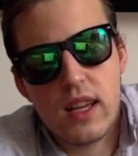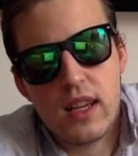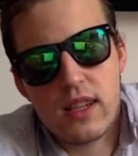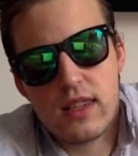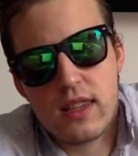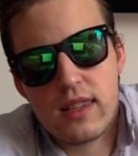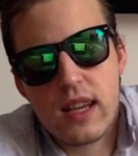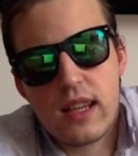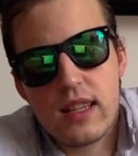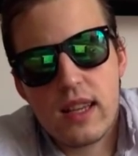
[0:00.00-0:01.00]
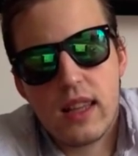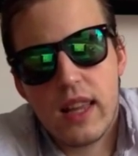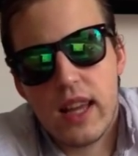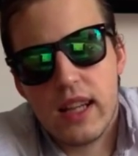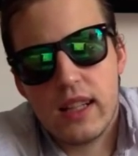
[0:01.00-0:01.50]
She's a sexy
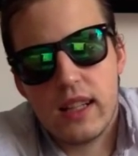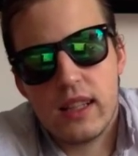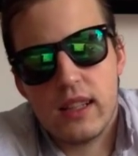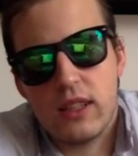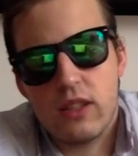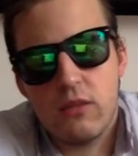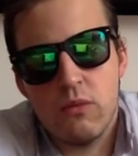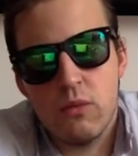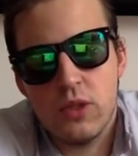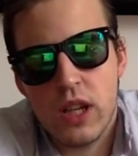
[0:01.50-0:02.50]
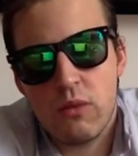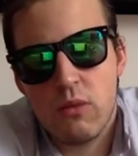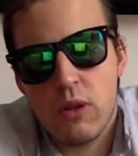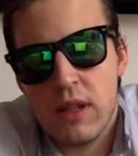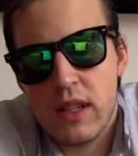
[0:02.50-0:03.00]
clad young
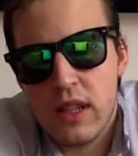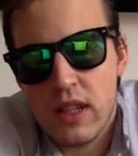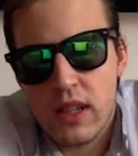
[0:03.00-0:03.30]
woman